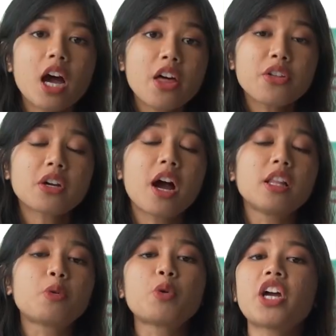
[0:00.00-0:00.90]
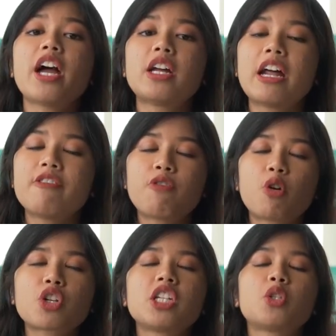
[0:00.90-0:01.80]
Other color, which I
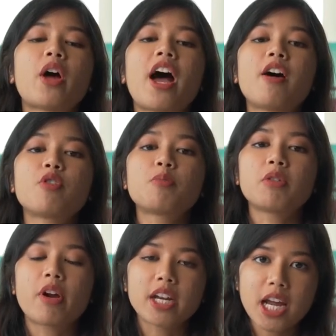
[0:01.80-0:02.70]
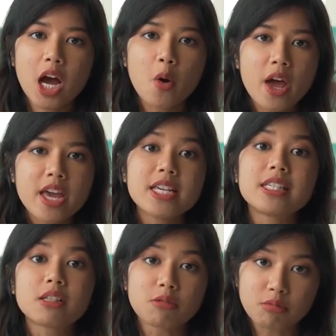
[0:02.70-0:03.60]
unfortunately don't have with me right now,
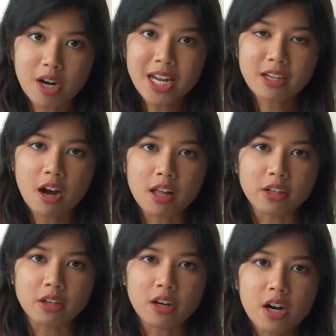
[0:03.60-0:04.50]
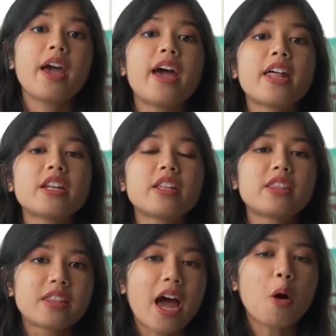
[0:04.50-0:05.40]
is the red color,
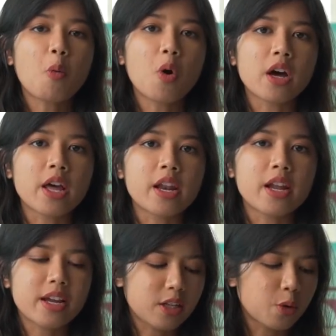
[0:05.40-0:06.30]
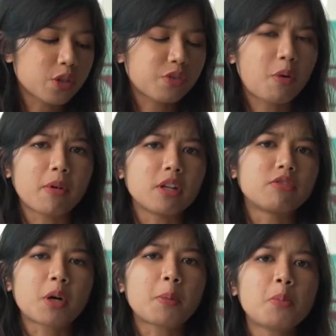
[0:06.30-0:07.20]
and that one, it goes from
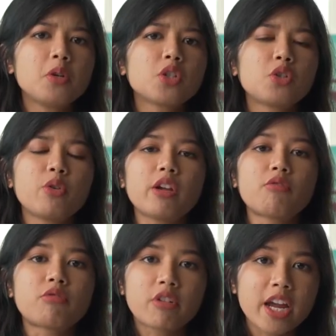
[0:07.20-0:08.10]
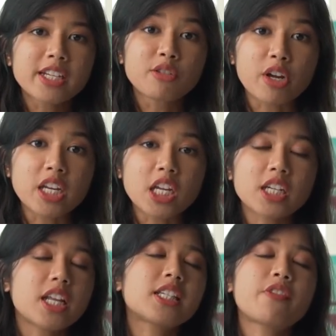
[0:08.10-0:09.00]
a purple to a red
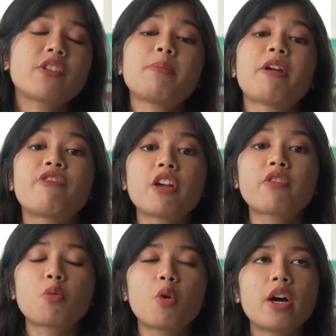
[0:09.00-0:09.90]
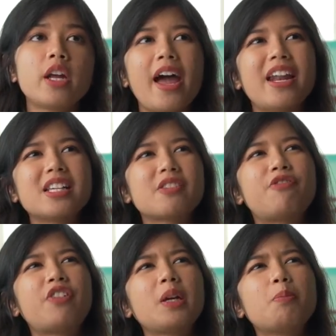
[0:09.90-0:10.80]
gradient. That's definitely my favorite one, and is a
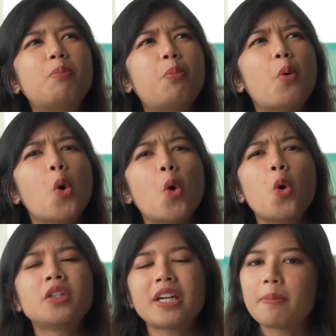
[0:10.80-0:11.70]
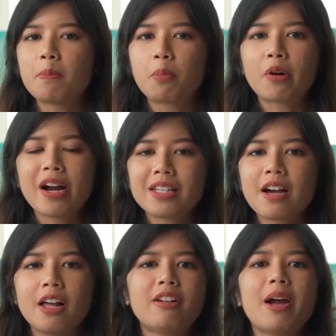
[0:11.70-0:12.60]
very bold and bright
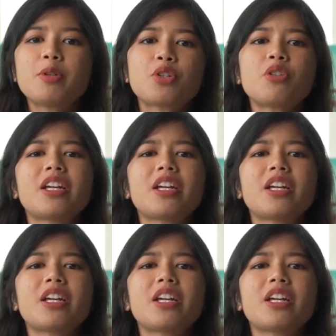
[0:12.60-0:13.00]
color. I'm sure